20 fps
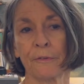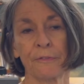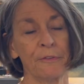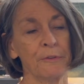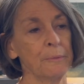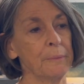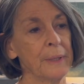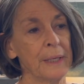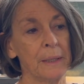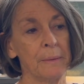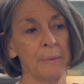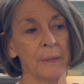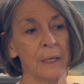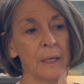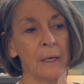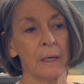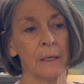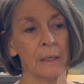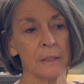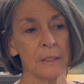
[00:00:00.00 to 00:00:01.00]
for me
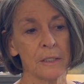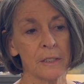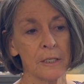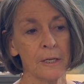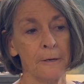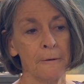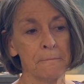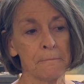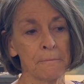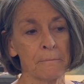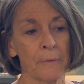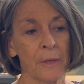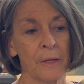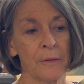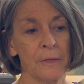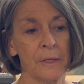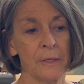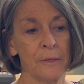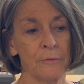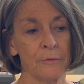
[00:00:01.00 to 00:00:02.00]
because
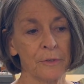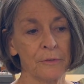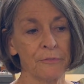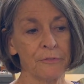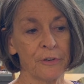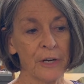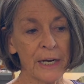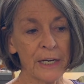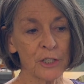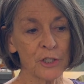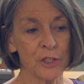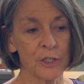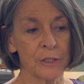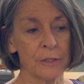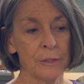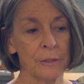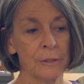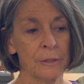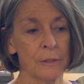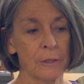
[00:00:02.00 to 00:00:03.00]
the
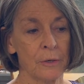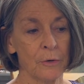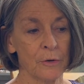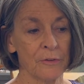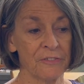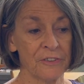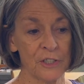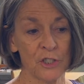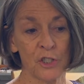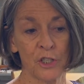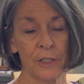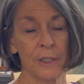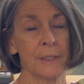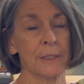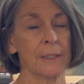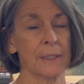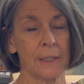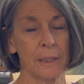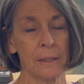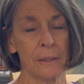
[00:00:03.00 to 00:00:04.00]
refraction coefficient,
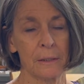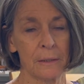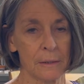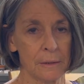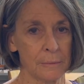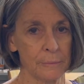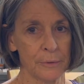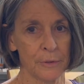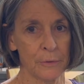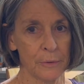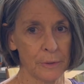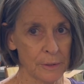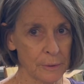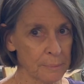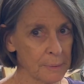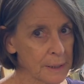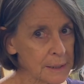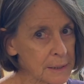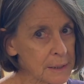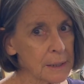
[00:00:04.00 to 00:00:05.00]
as they call it, between
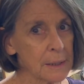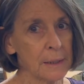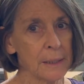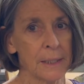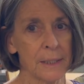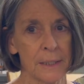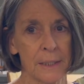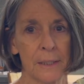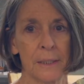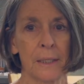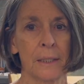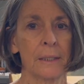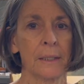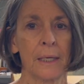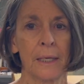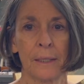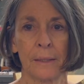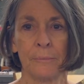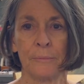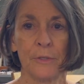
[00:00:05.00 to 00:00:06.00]
the plexiglass and,
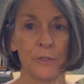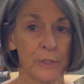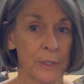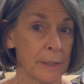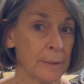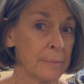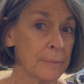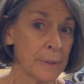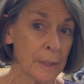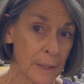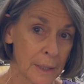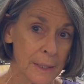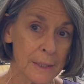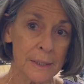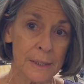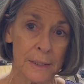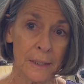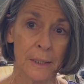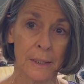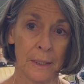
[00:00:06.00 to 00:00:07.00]
the, and museum
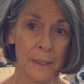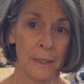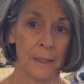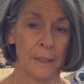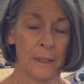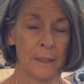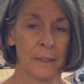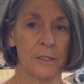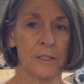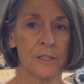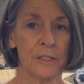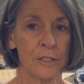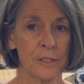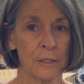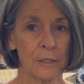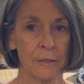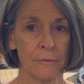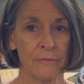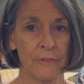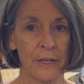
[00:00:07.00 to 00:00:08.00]
glass
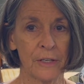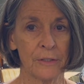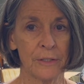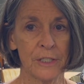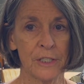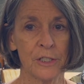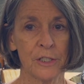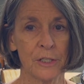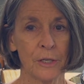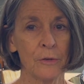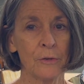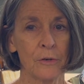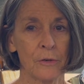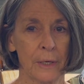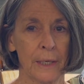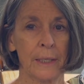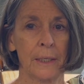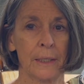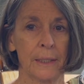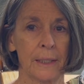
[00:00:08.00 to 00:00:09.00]
is varies so
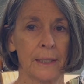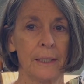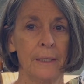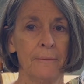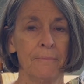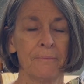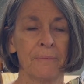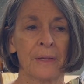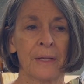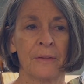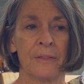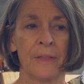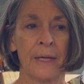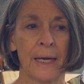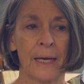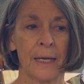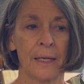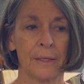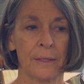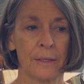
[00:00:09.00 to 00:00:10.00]
greatly
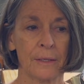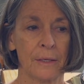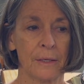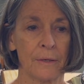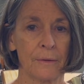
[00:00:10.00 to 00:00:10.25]
that... Can you